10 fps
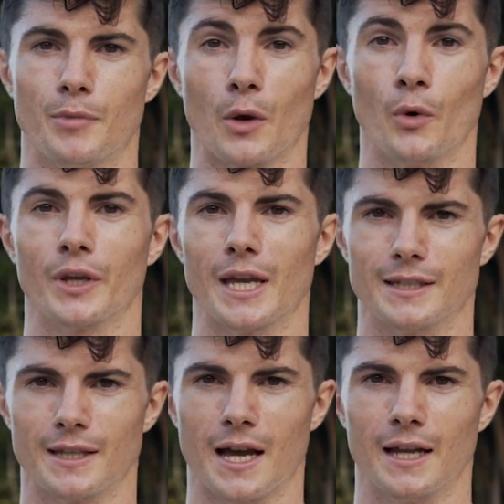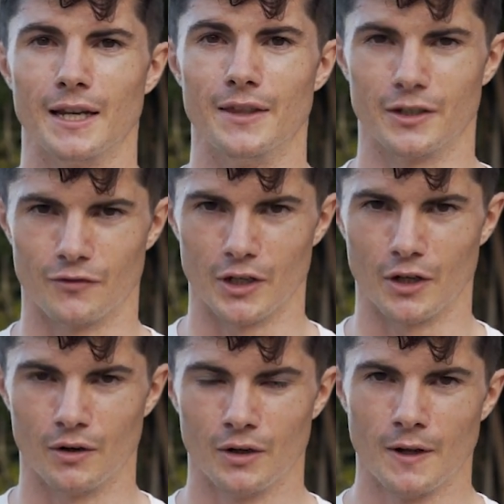but I won't get into that in this
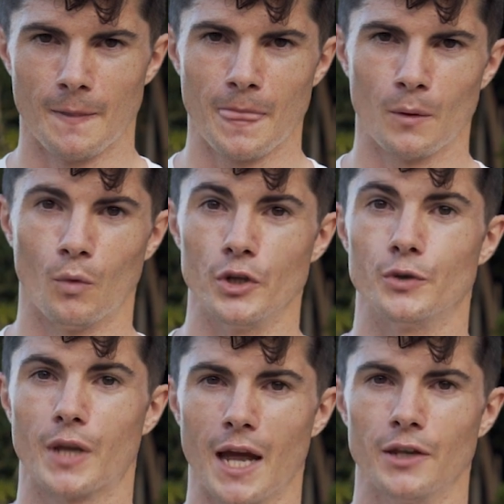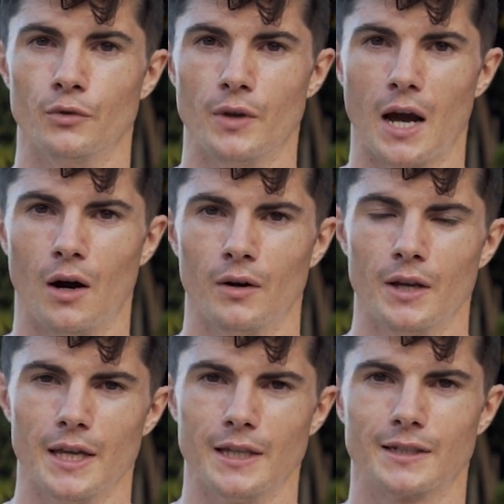video. What you can do now
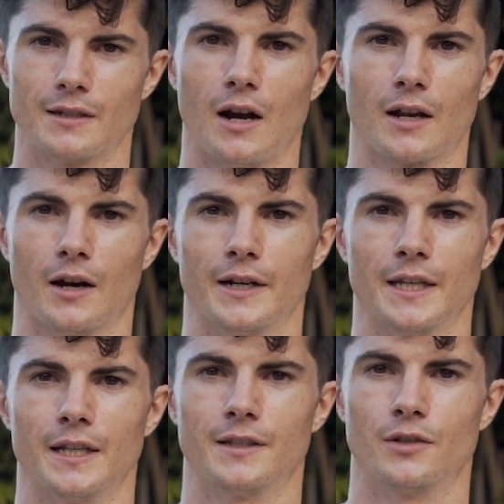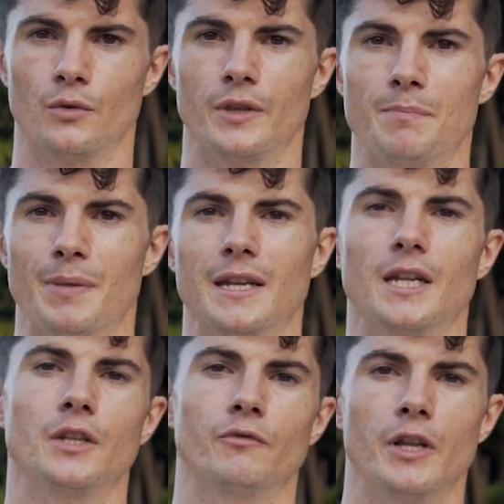is start cutting it to the beat
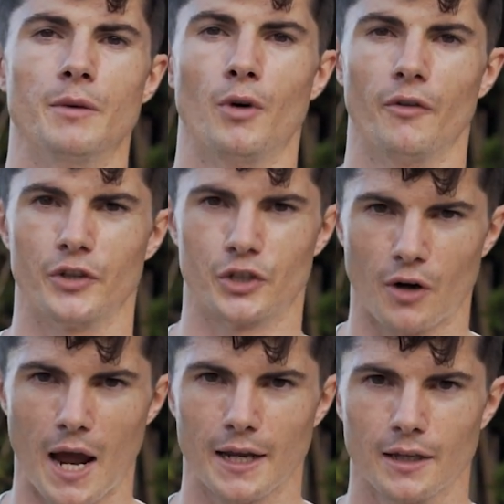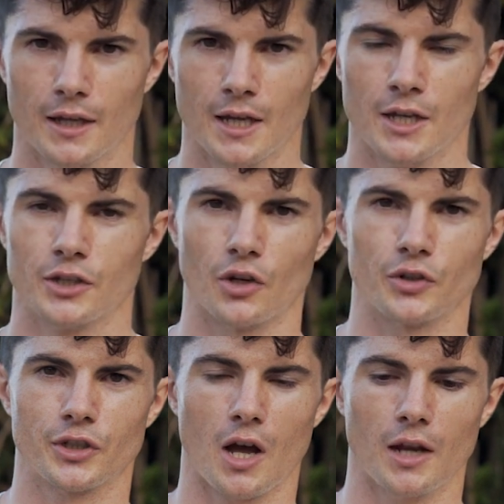and the rhythm of the track. So
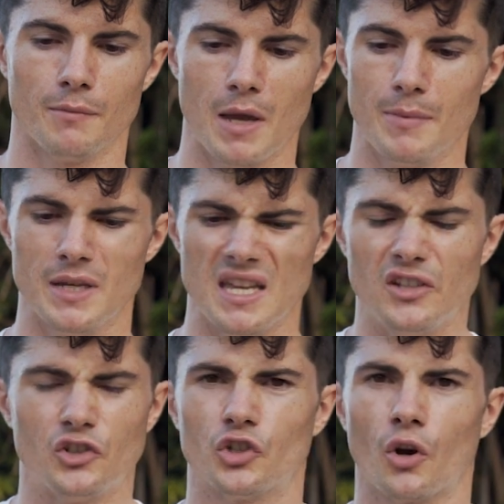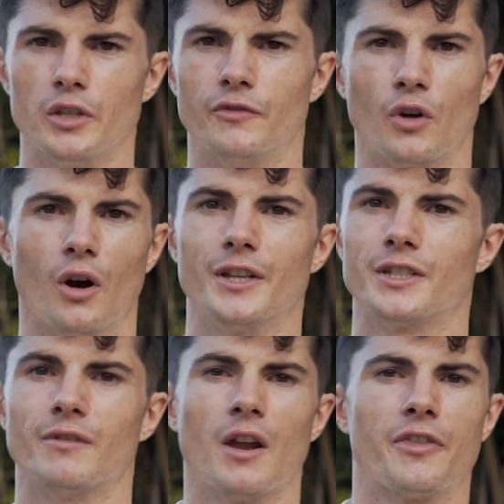maybe each shot you've got is
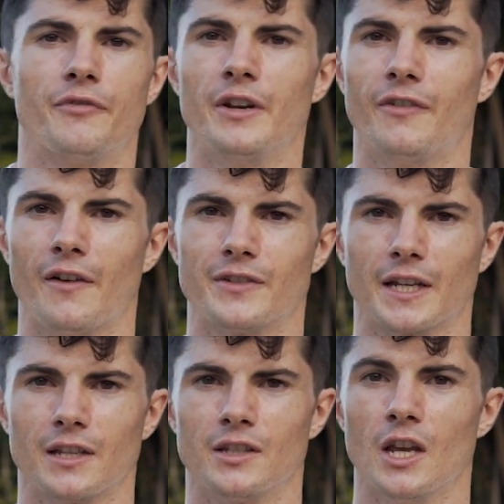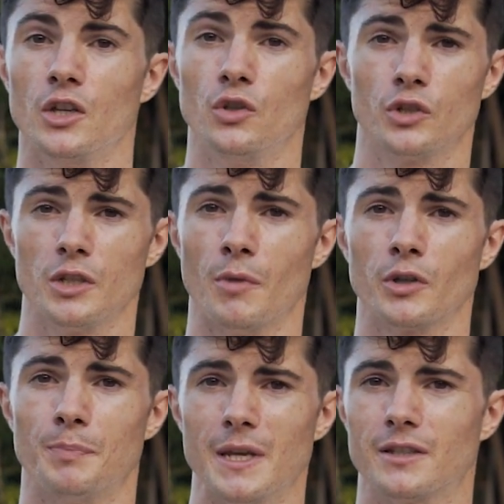around 3 to 5 seconds. Usually
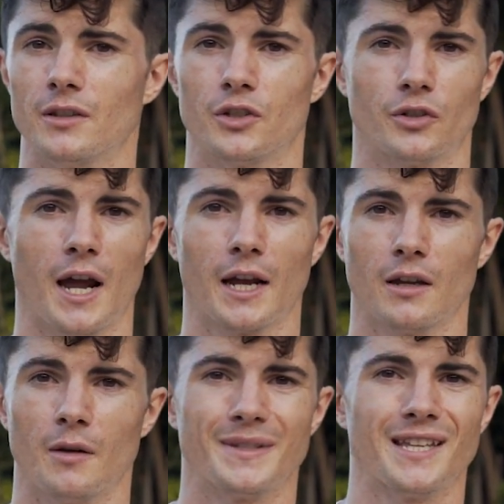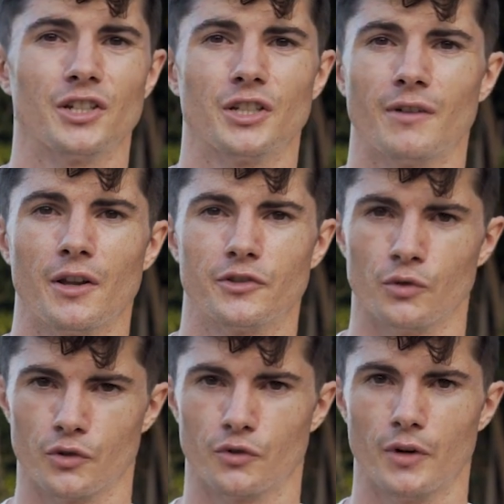most beats in the track are potentially around 2
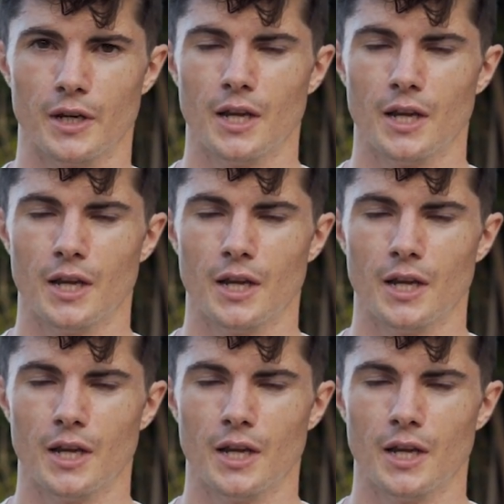to 3.